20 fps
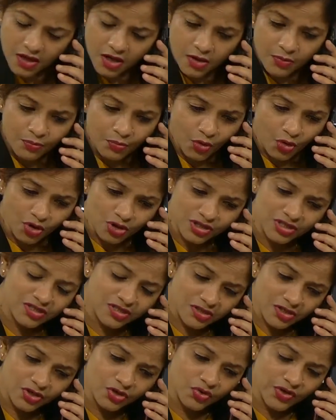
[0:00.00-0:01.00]
Both,
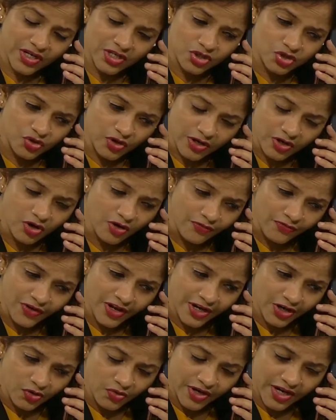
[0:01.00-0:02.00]
you can join
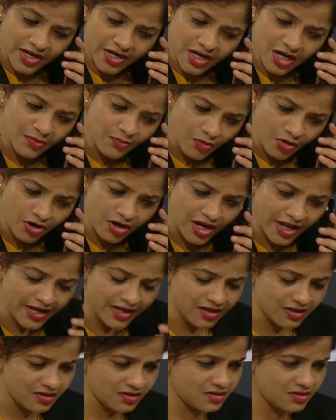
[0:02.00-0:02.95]
offline, you can come online.